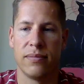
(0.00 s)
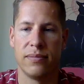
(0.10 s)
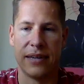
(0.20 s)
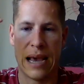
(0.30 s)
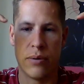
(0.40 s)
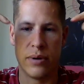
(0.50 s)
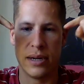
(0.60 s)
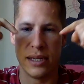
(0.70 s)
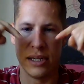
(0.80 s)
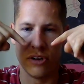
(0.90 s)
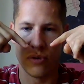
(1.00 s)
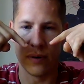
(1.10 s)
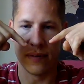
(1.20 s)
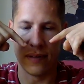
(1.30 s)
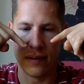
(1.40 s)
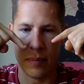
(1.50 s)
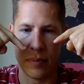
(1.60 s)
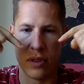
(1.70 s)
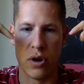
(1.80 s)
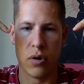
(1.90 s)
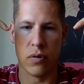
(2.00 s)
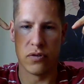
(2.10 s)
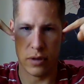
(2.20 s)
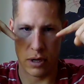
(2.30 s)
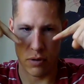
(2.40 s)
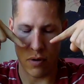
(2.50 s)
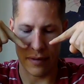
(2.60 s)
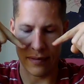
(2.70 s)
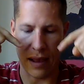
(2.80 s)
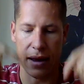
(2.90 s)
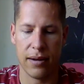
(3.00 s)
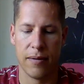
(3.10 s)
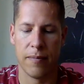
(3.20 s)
down and in towards the tip of the nose, so like cross-eyed.